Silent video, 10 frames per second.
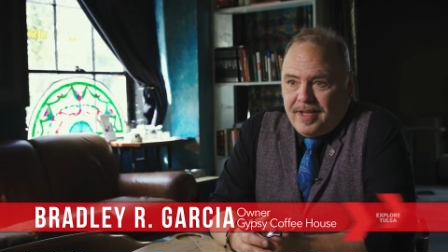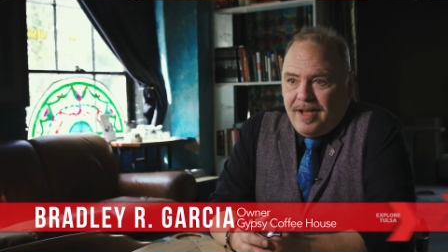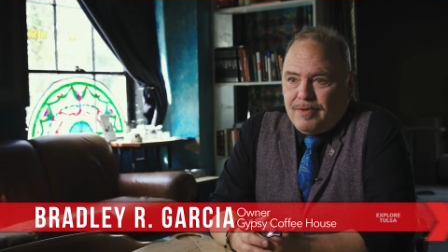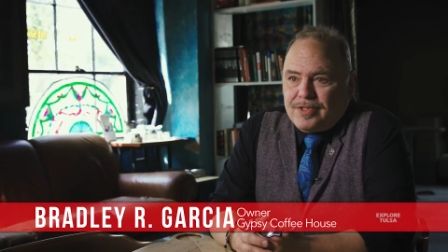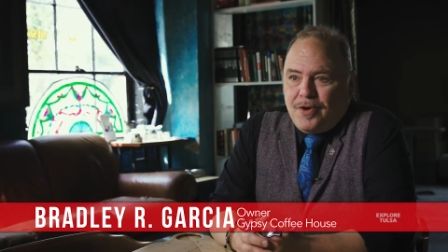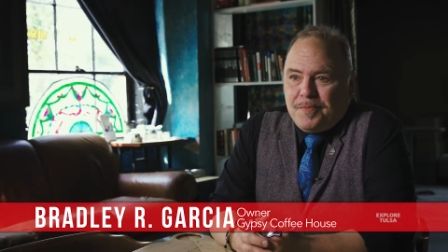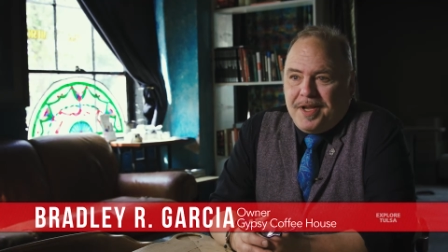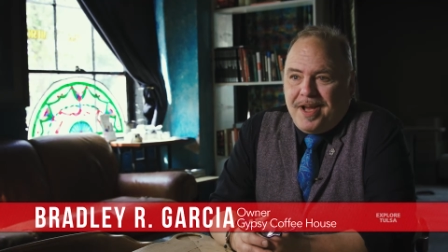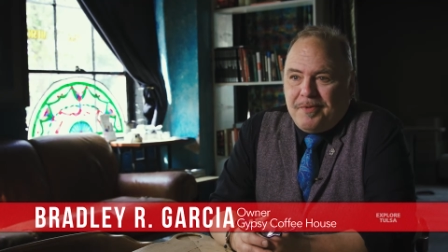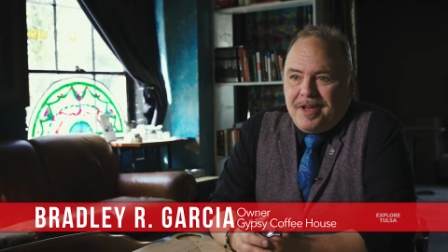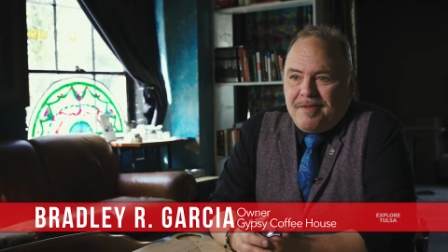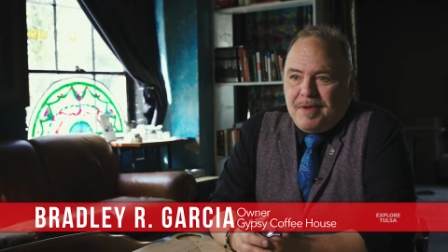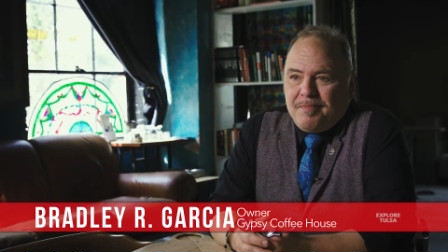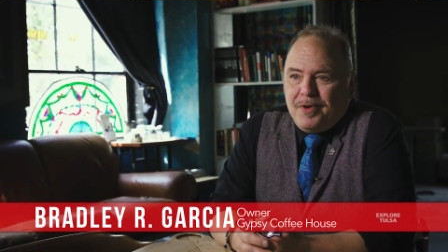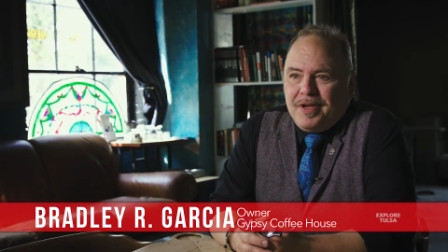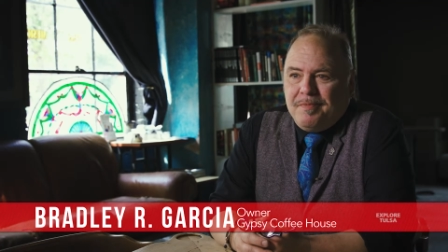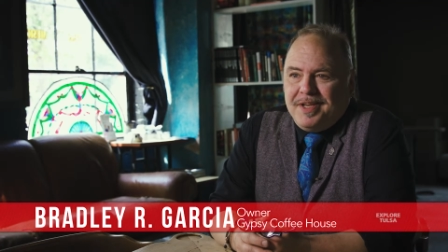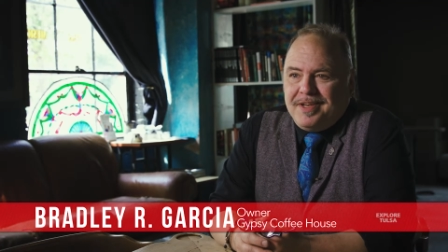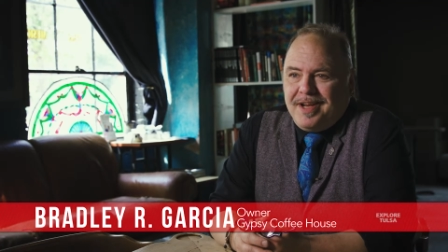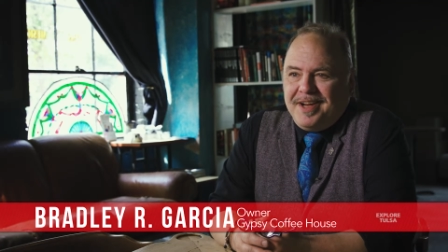I was hoping I would have my
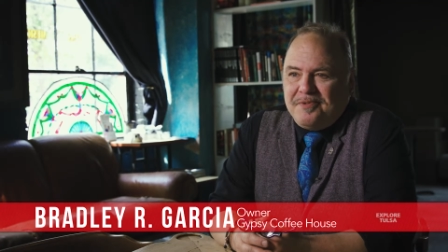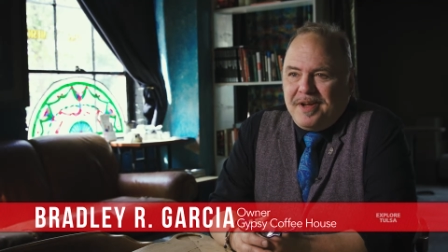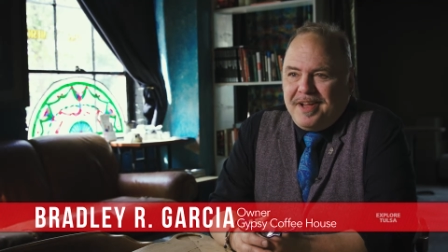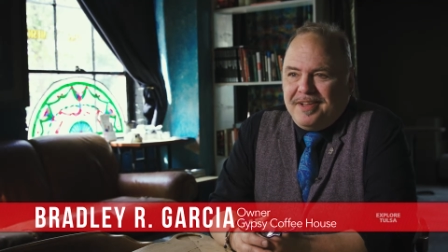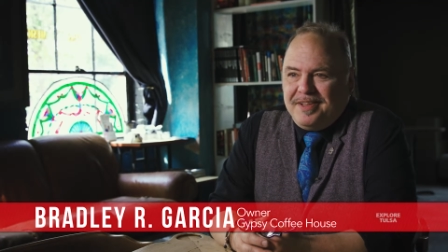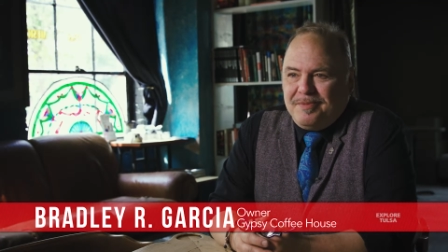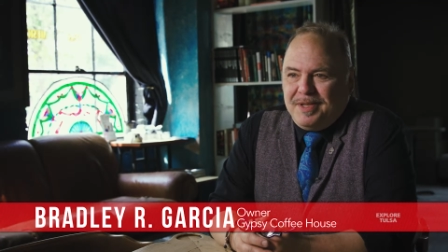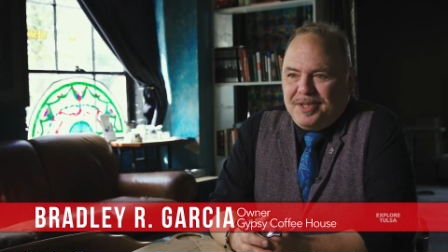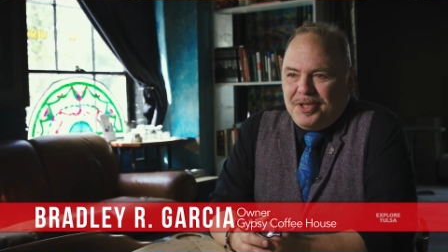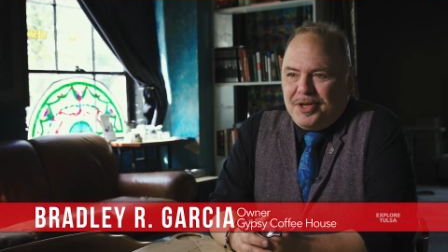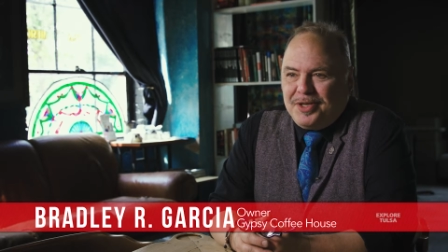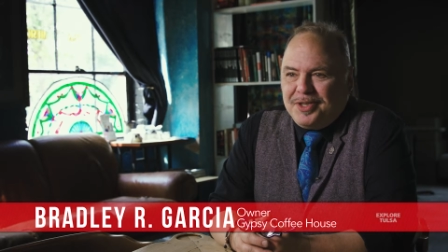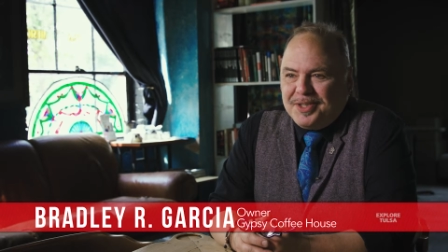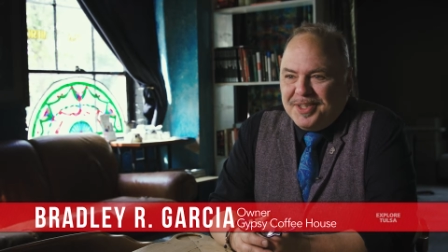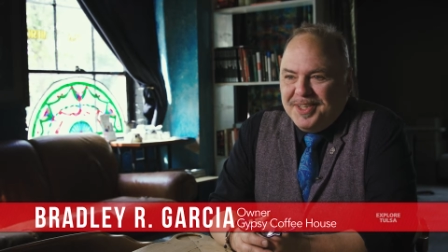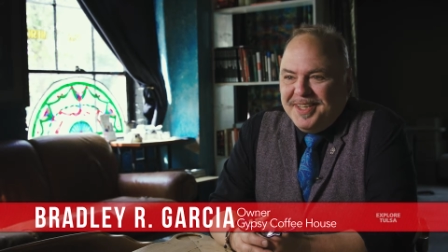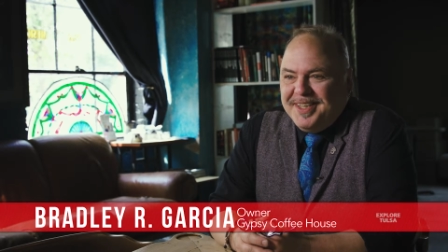bohemian hideaway a little bit longer,